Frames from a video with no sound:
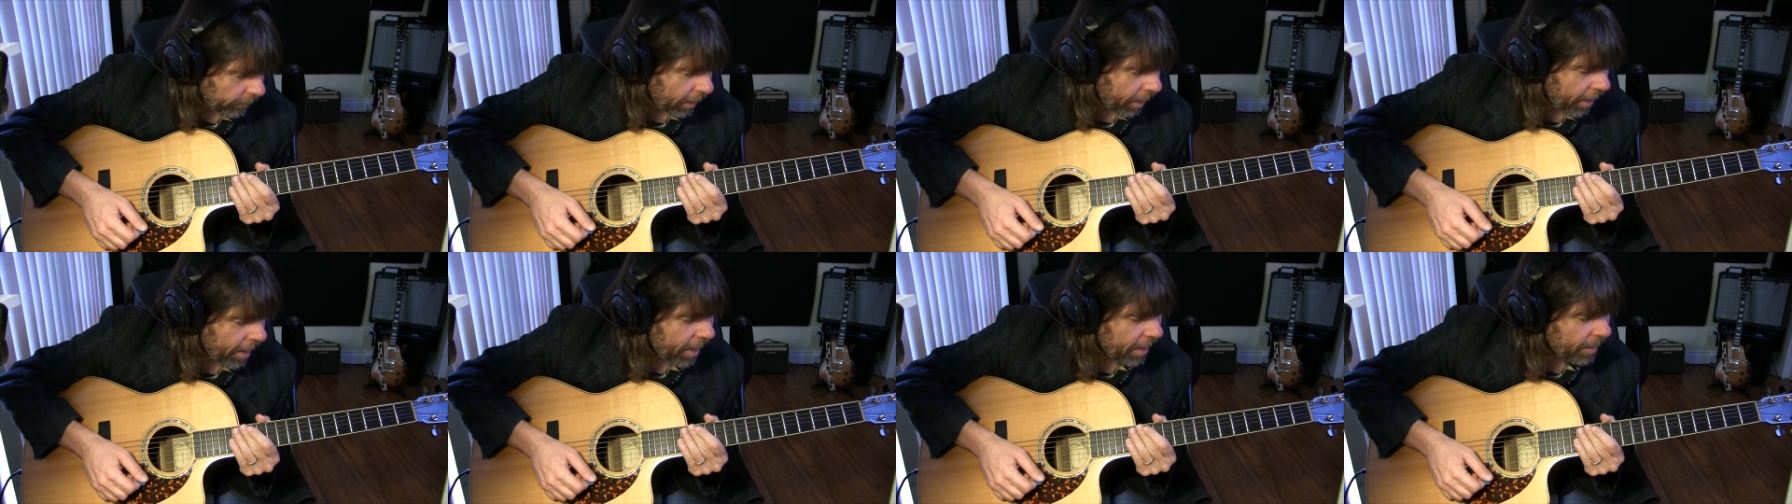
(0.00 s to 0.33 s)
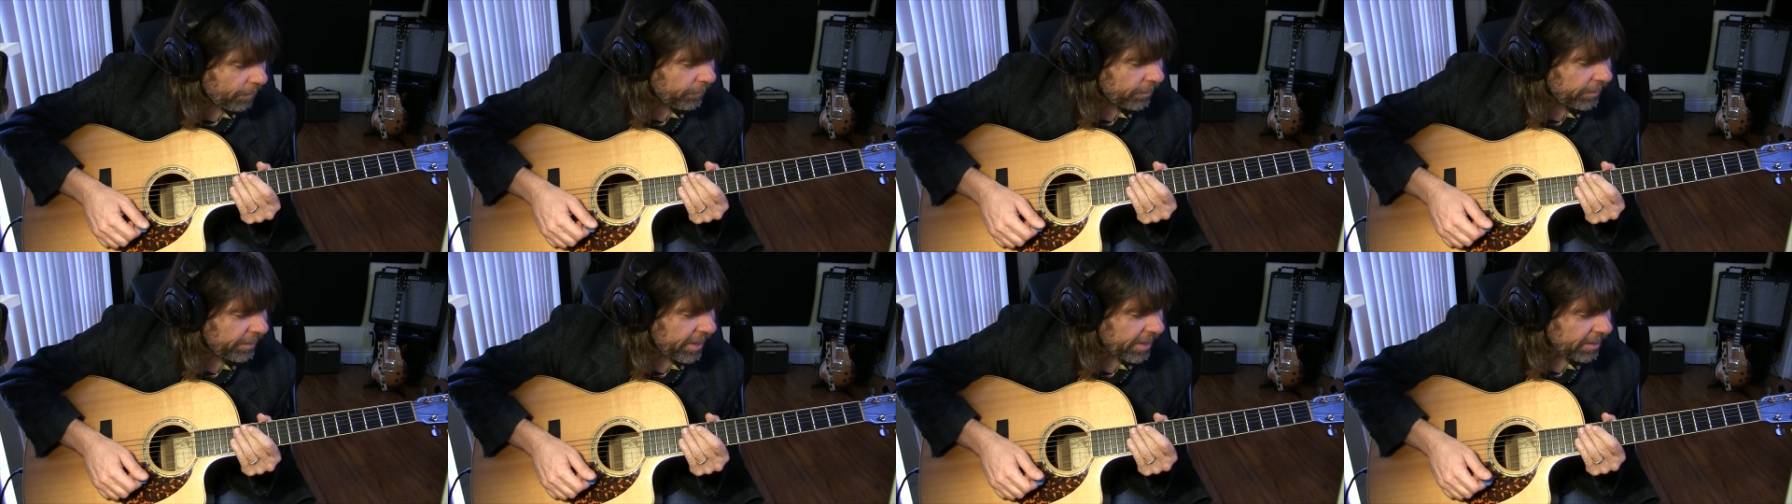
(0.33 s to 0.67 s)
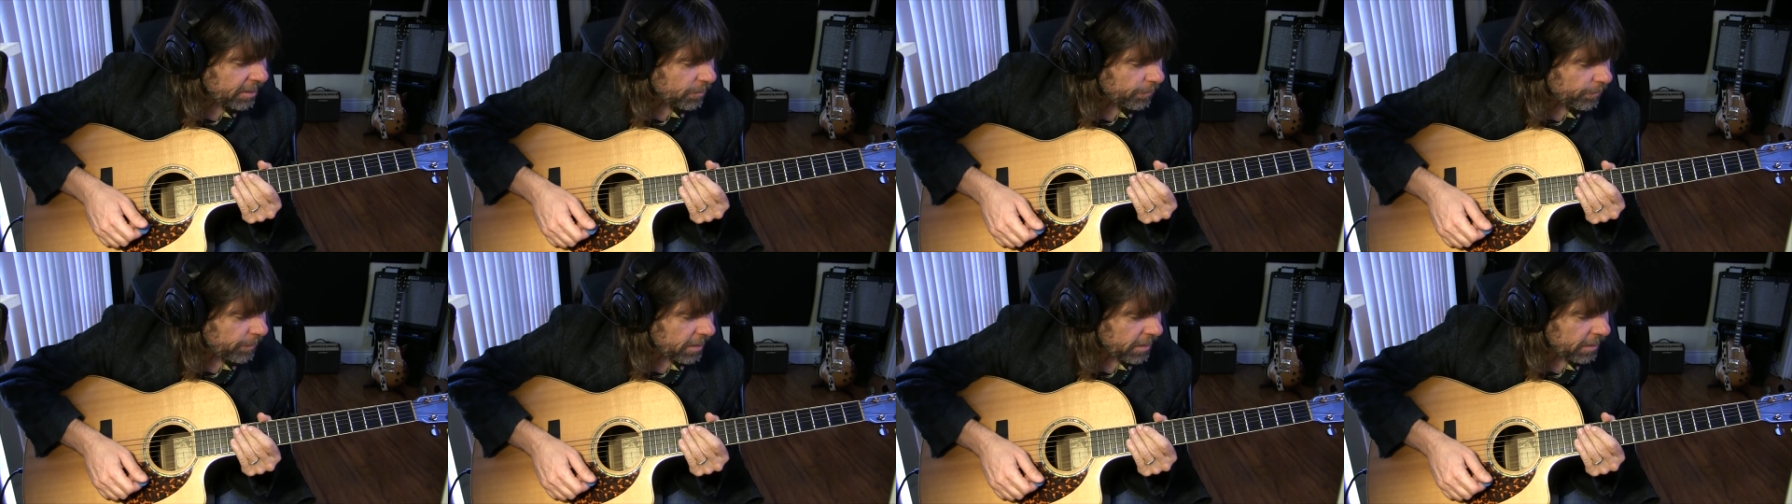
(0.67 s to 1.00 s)
The
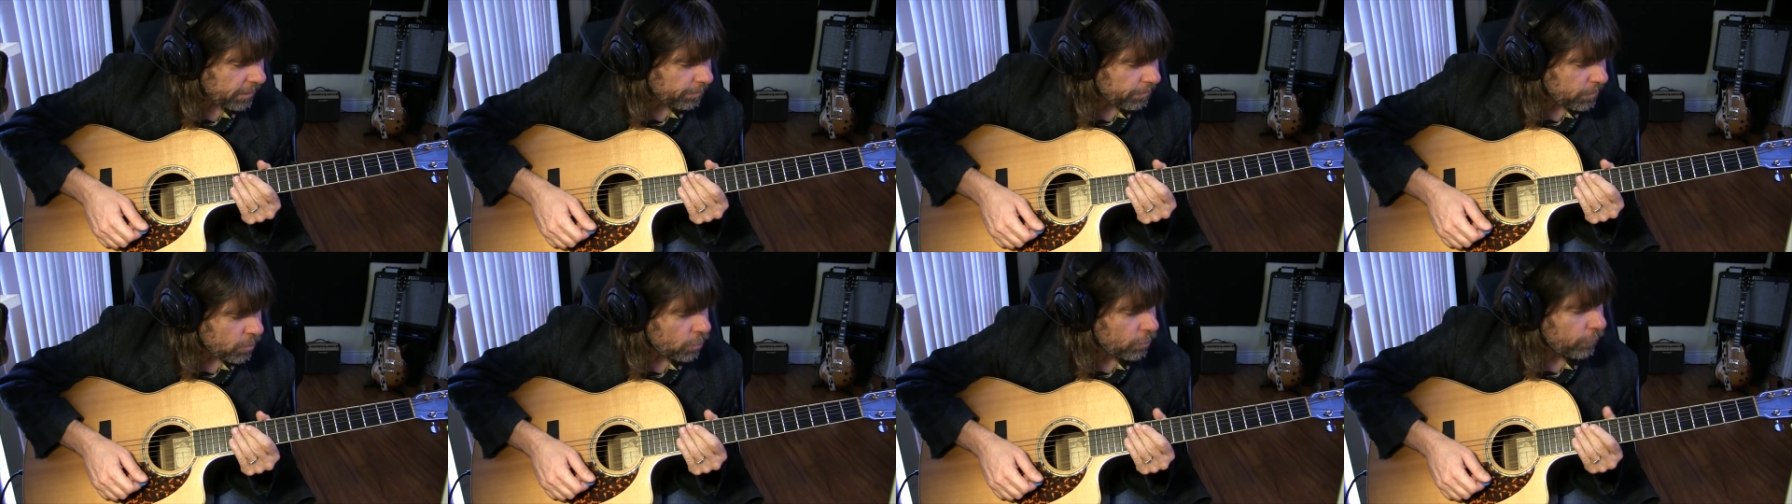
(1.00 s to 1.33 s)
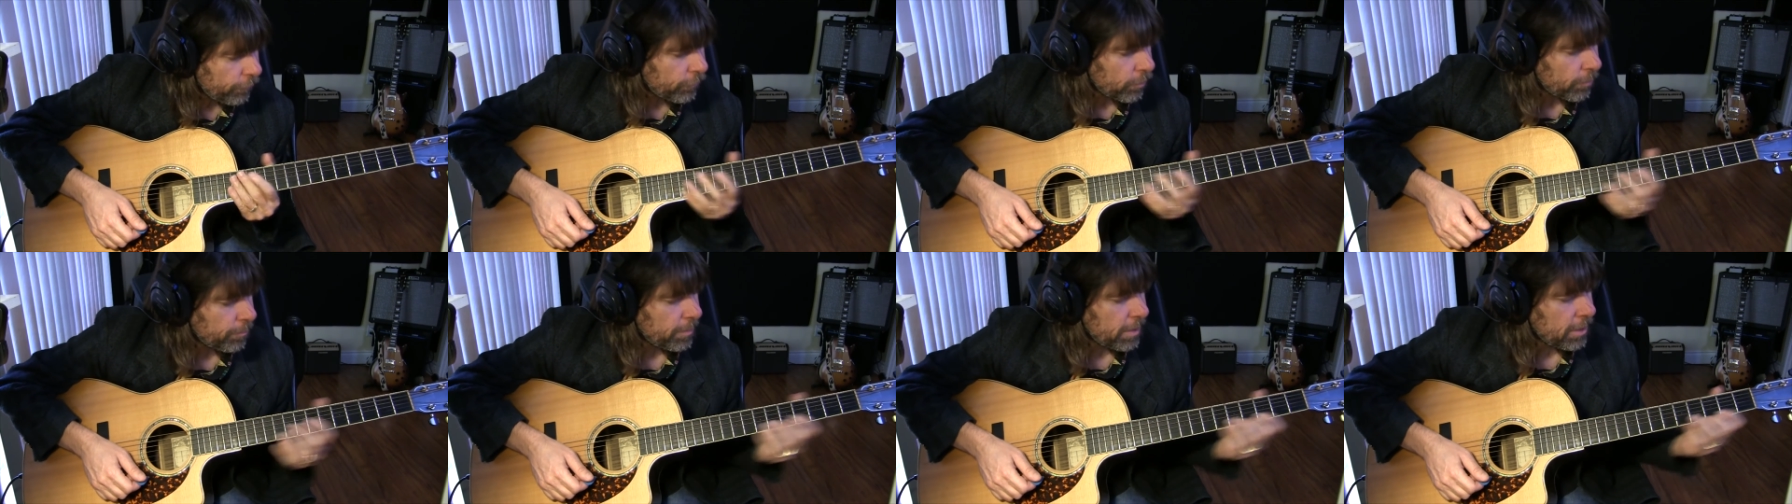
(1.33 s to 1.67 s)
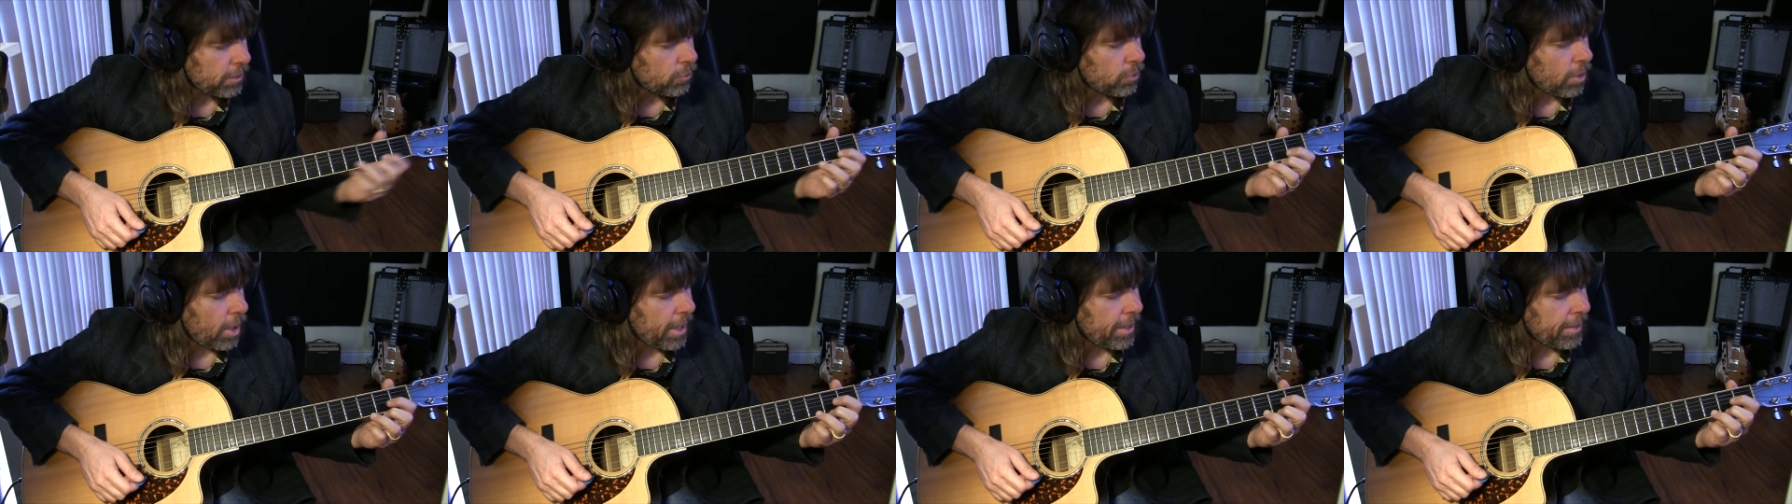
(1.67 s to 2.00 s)
next big move would be
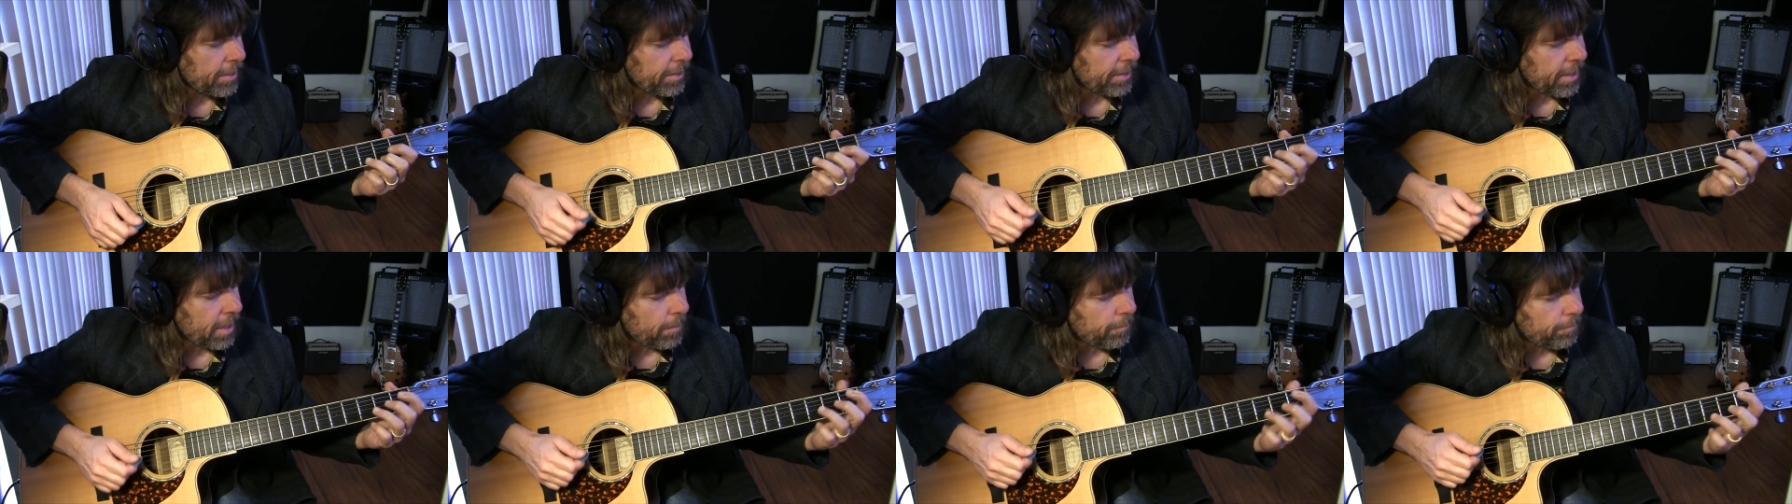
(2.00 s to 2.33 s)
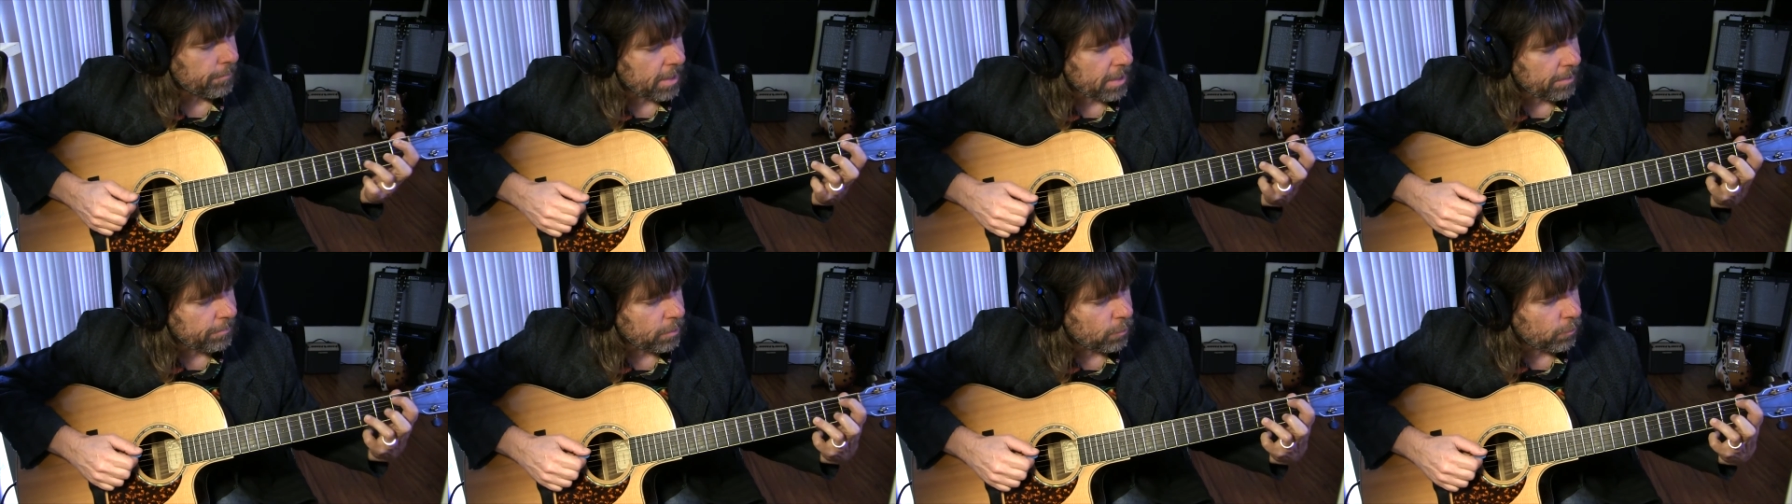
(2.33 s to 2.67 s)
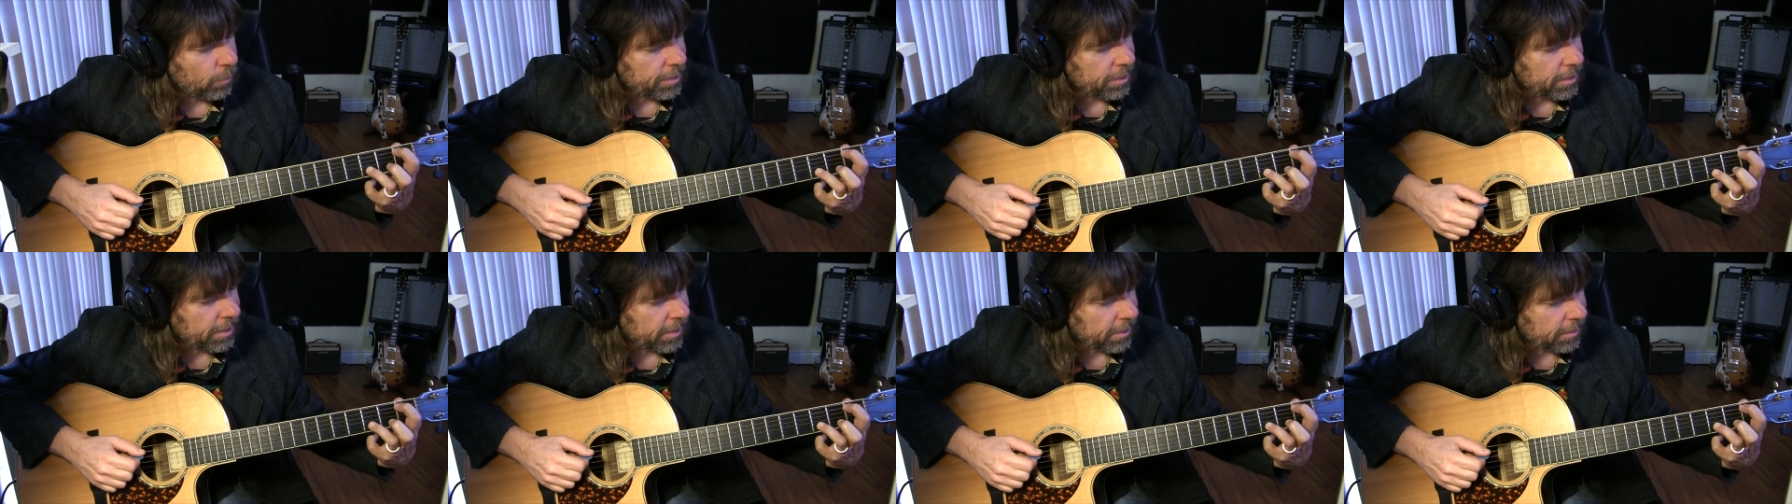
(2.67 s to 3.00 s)
trying to get, maybe
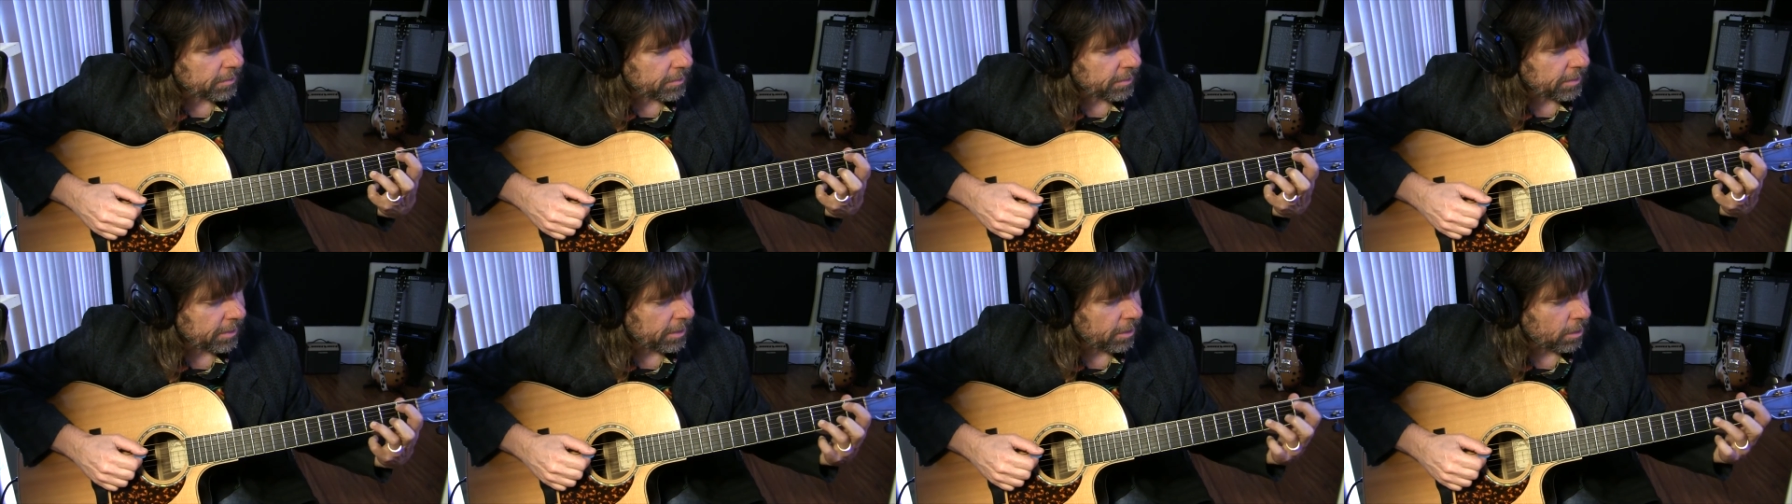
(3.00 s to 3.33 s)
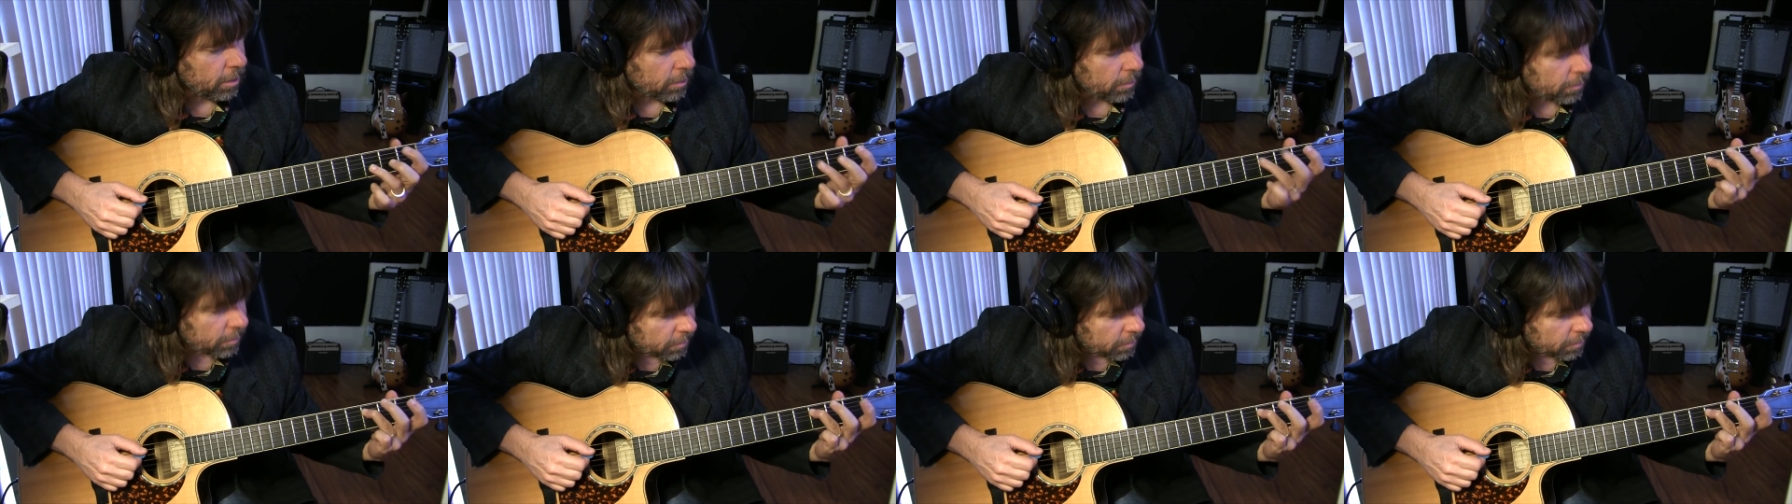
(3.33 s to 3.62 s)
when you get to here,